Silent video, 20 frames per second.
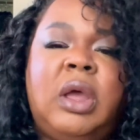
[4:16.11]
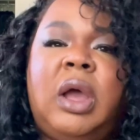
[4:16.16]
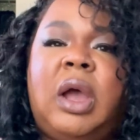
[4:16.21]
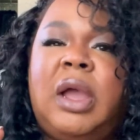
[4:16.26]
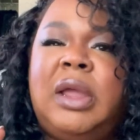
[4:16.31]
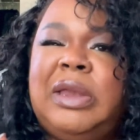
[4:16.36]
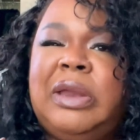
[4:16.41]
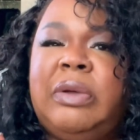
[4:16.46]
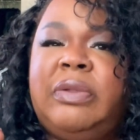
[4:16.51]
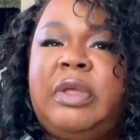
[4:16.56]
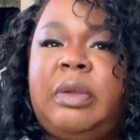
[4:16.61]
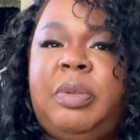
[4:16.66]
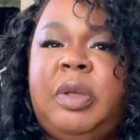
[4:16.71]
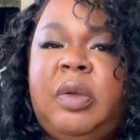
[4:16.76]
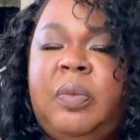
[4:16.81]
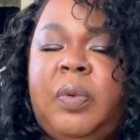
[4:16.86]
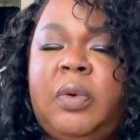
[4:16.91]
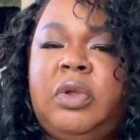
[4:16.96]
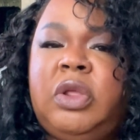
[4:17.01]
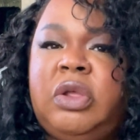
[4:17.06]
I know that
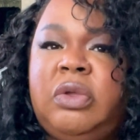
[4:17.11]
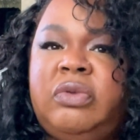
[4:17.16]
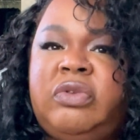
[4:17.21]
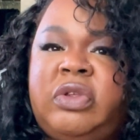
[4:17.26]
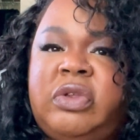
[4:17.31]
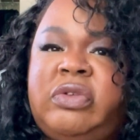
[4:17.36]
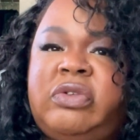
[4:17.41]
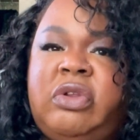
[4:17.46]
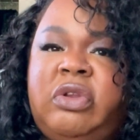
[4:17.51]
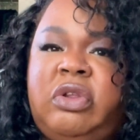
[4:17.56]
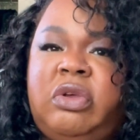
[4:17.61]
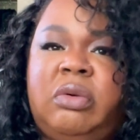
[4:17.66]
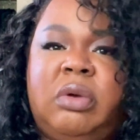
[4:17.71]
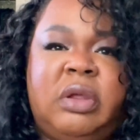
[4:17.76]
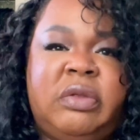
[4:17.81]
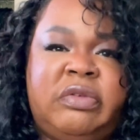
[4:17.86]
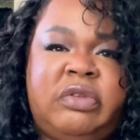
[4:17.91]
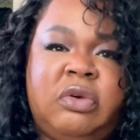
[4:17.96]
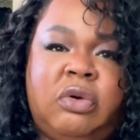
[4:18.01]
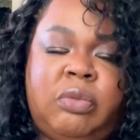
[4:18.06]
people use this to do a
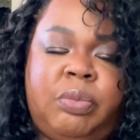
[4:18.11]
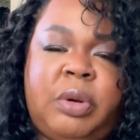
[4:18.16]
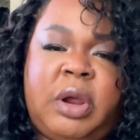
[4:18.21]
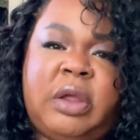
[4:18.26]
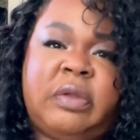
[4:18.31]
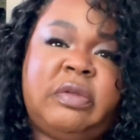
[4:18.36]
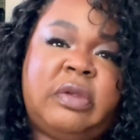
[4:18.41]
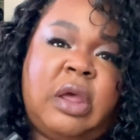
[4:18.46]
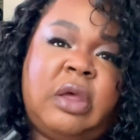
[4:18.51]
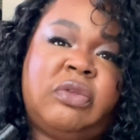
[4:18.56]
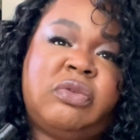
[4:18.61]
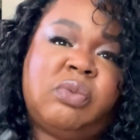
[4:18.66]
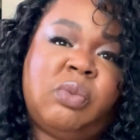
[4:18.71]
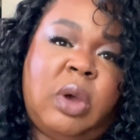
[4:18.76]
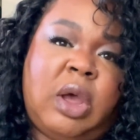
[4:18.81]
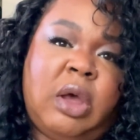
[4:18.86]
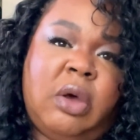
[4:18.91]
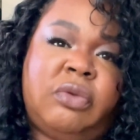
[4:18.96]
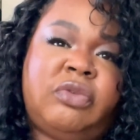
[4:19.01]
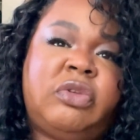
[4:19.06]
silk press as
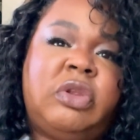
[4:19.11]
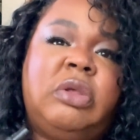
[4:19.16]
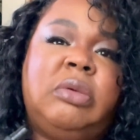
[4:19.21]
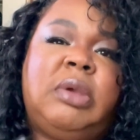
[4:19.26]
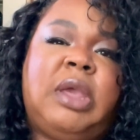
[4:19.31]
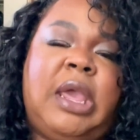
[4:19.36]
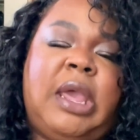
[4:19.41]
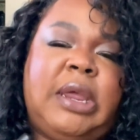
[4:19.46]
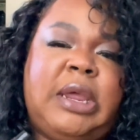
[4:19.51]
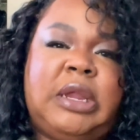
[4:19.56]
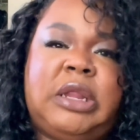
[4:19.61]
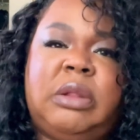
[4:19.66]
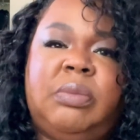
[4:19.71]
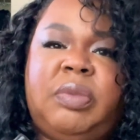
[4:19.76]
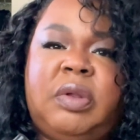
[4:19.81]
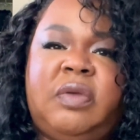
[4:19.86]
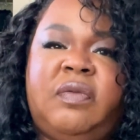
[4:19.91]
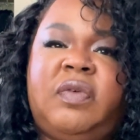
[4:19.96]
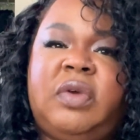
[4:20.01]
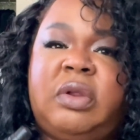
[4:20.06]
well, so you can get the
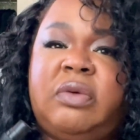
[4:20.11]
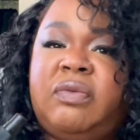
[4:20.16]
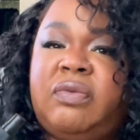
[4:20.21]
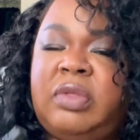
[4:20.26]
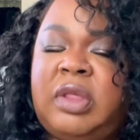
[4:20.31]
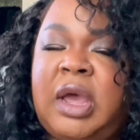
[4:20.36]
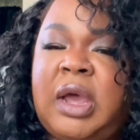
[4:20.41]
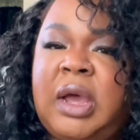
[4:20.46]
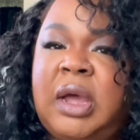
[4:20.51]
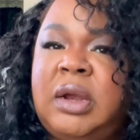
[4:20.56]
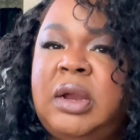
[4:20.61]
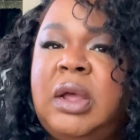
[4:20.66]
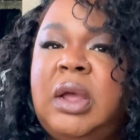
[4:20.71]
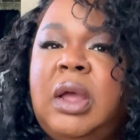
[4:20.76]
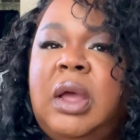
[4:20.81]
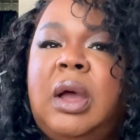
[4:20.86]
benefit of that.